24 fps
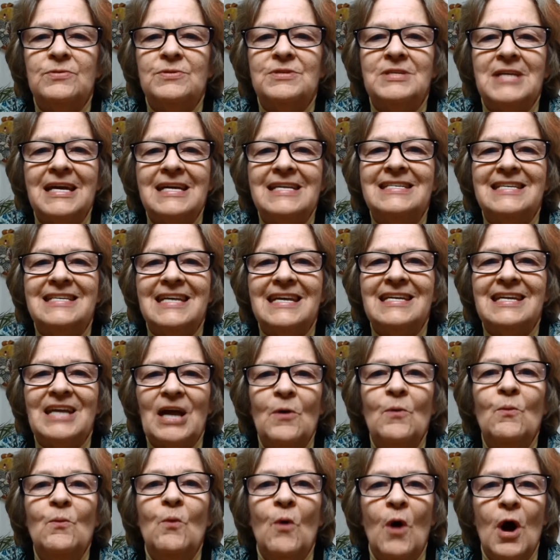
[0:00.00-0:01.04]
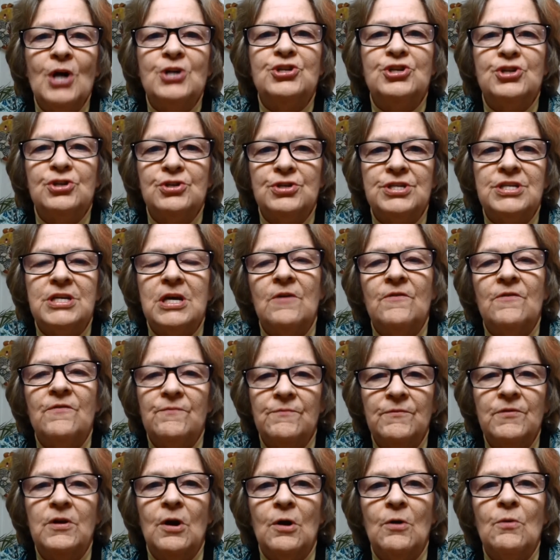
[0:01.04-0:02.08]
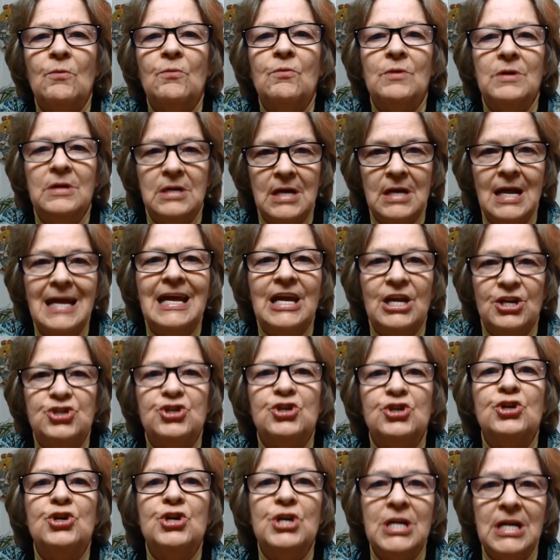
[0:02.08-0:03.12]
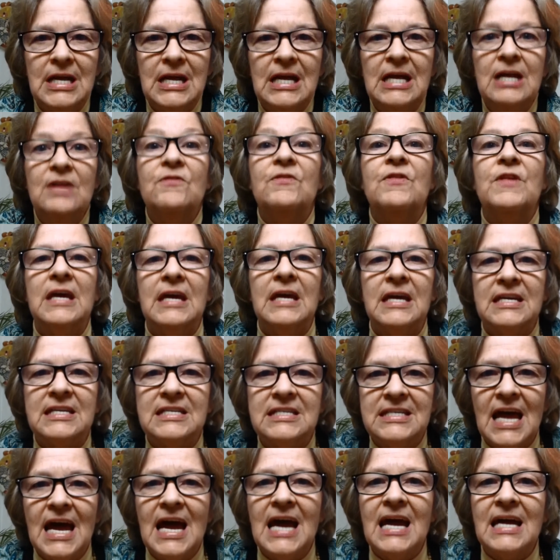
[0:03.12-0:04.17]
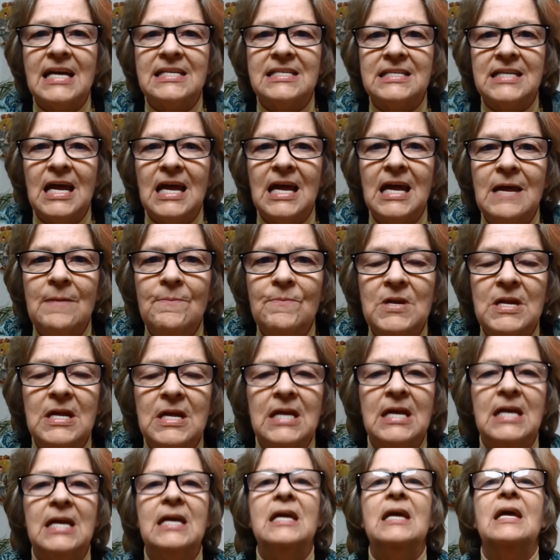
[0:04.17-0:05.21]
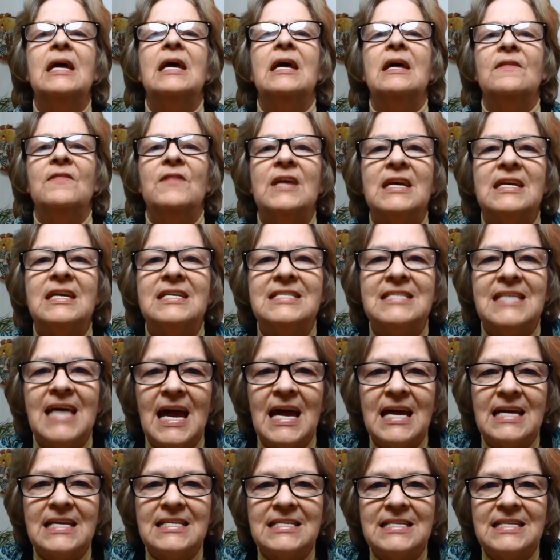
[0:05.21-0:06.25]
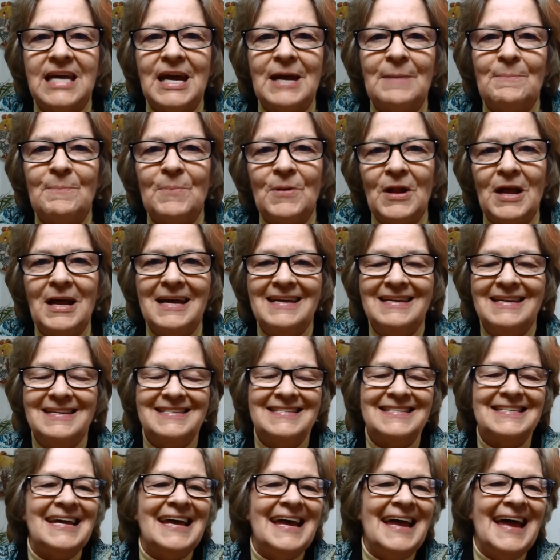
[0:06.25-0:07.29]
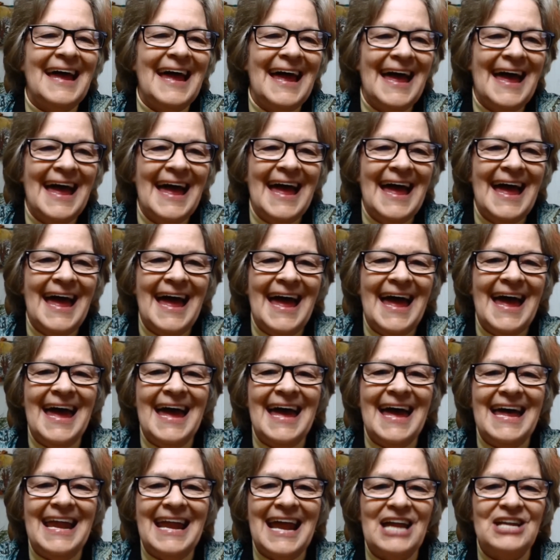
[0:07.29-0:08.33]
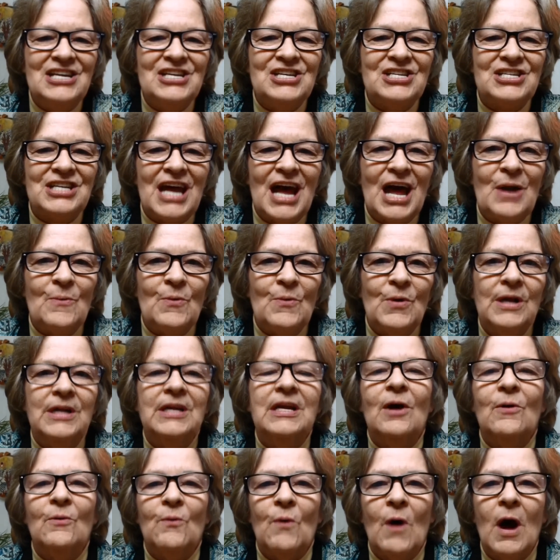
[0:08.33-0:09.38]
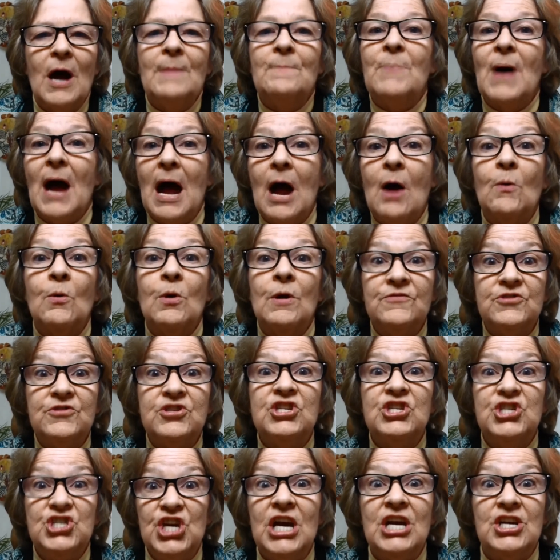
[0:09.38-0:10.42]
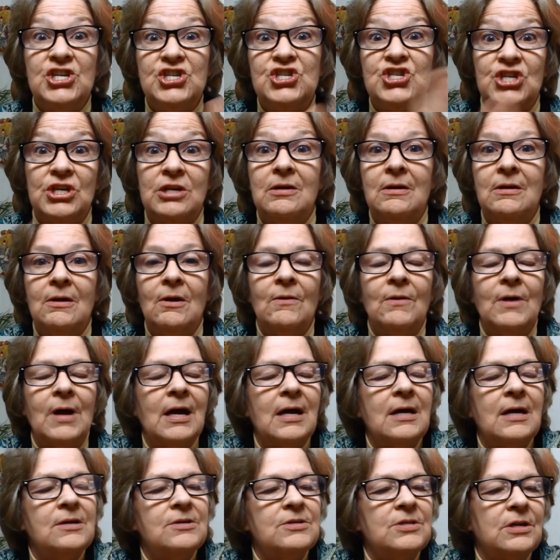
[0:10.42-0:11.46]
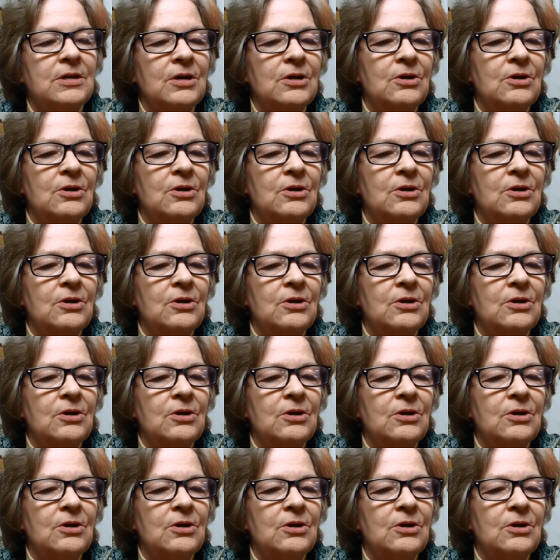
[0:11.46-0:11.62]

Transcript: was they'd sit and go, watch yourself, hit your knee, the exact same knee in the exact same place. And I just kind of went, yeah, right, power of suggestion, okay? Because